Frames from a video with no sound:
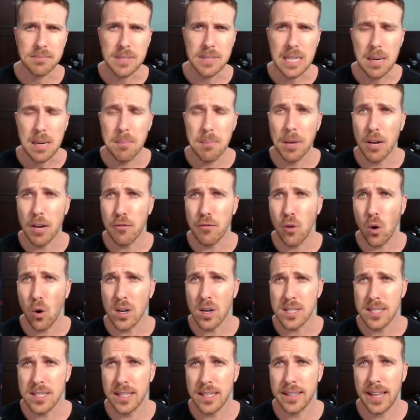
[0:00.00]
But of
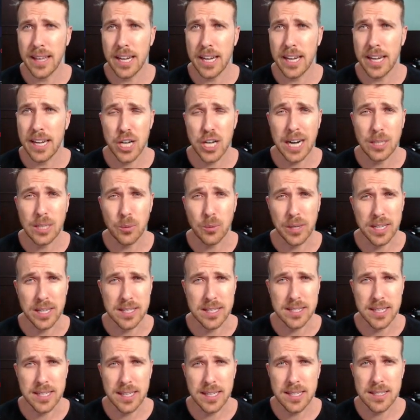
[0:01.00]
course, in the daily chart, we can
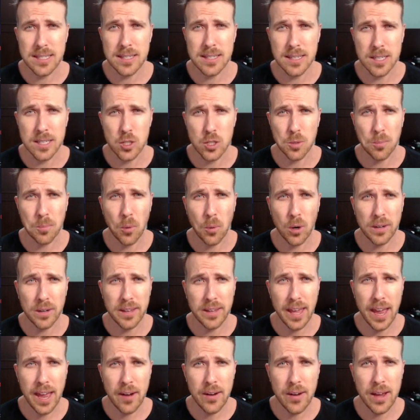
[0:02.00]
see this support
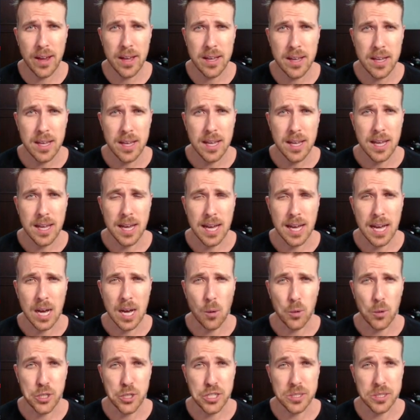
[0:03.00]
area,
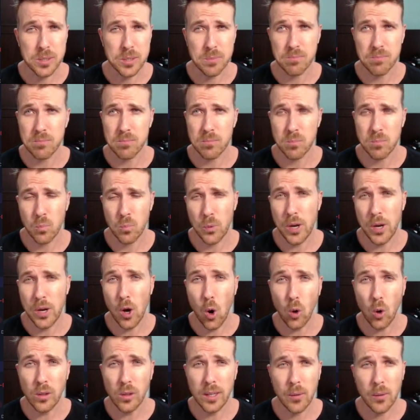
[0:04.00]
which is we're
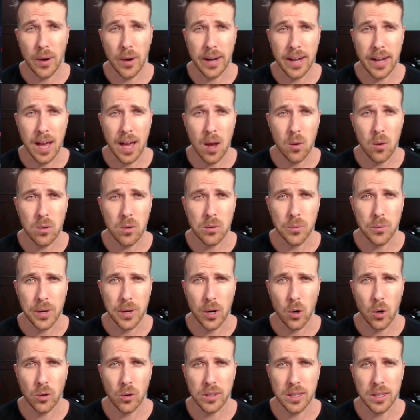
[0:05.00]
holding right now.
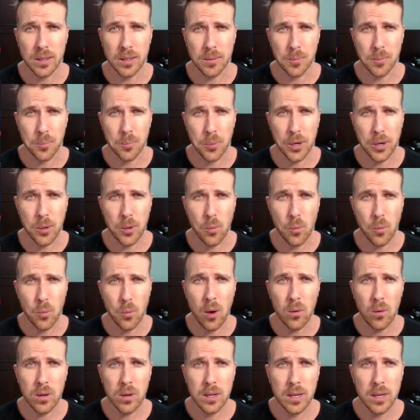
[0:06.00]
We're holding pretty
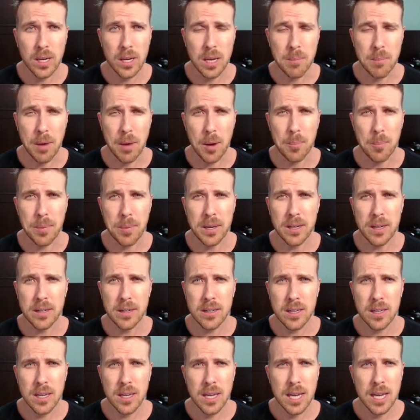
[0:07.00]
well, in my
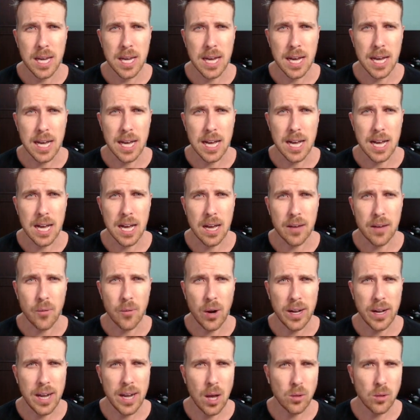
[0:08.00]
opinion.
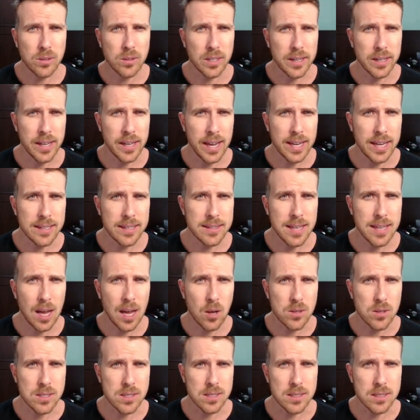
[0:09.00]
Right now,
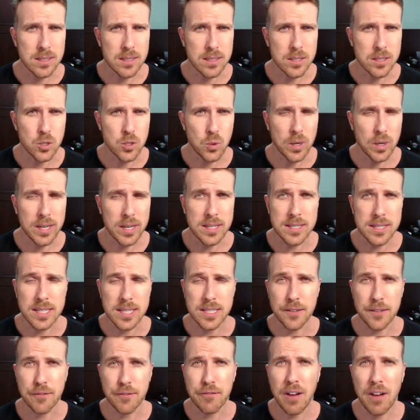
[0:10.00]

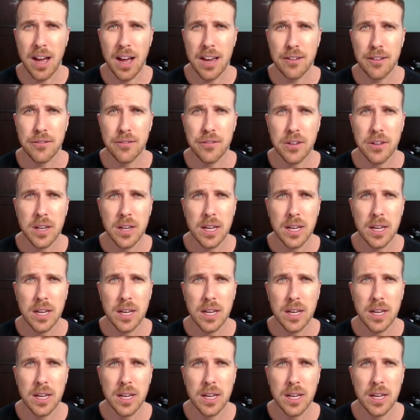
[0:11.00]
$38,265